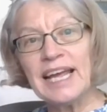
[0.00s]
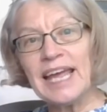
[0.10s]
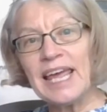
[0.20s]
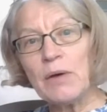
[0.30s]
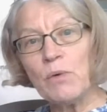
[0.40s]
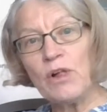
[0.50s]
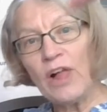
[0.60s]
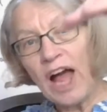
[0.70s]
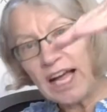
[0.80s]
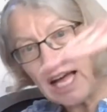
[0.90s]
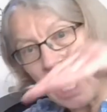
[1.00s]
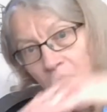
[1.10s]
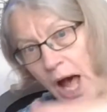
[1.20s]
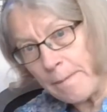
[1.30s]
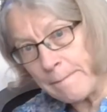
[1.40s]
it will
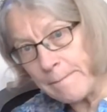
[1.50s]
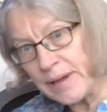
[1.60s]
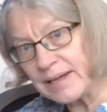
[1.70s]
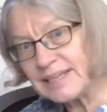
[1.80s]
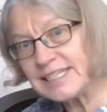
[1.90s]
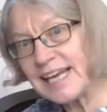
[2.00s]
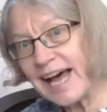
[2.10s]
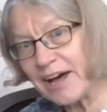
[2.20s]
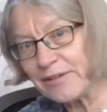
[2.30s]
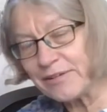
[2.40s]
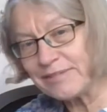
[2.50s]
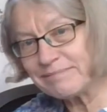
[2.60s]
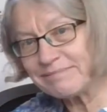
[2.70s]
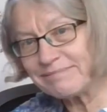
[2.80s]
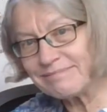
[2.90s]
come down
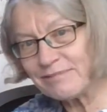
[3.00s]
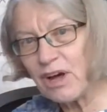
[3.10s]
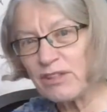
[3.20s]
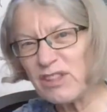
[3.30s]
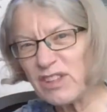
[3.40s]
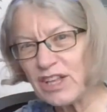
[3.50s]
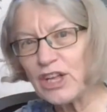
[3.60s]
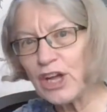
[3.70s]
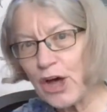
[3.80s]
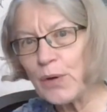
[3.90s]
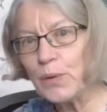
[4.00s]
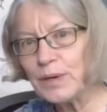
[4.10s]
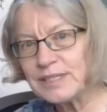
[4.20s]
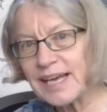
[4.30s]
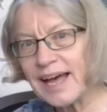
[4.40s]
rather than go
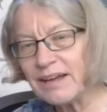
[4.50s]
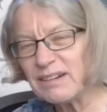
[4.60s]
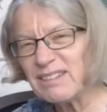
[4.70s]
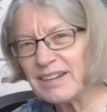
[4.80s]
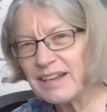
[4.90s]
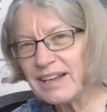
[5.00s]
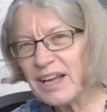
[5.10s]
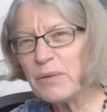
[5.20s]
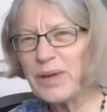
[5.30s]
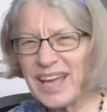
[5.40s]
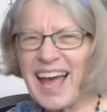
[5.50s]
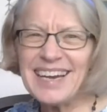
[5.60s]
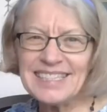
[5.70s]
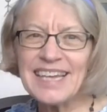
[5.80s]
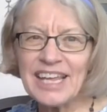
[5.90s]
down. We
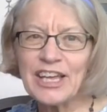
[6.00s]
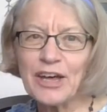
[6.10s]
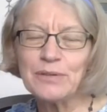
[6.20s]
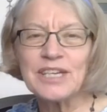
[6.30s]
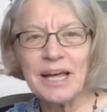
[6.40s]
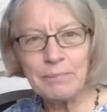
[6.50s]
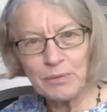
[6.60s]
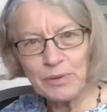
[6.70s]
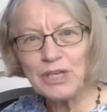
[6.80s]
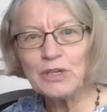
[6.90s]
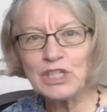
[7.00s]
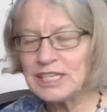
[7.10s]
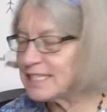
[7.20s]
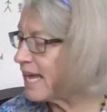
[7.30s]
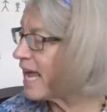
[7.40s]
can say go down, but we usually
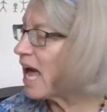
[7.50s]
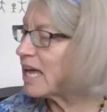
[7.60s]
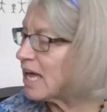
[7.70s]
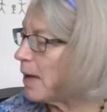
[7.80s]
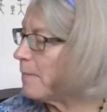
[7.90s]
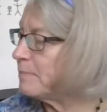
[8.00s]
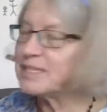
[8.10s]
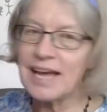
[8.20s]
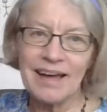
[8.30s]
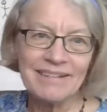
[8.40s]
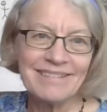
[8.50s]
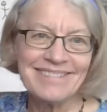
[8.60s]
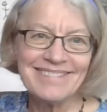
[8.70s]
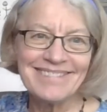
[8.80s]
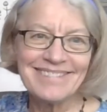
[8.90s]
say come down.
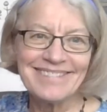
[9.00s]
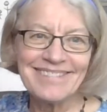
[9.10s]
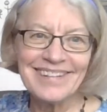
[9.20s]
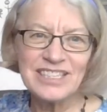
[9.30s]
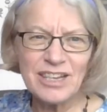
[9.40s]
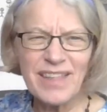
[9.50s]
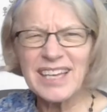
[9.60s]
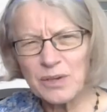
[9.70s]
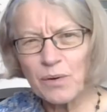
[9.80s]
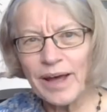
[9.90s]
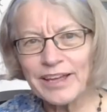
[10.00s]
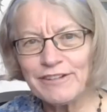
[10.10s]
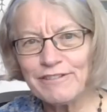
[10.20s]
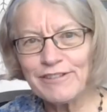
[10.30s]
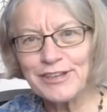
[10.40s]
So that's quite
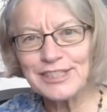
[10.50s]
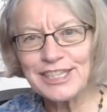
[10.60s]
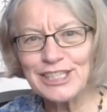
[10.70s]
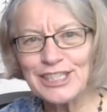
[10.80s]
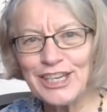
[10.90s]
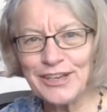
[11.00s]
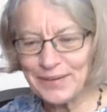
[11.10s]
confusing too.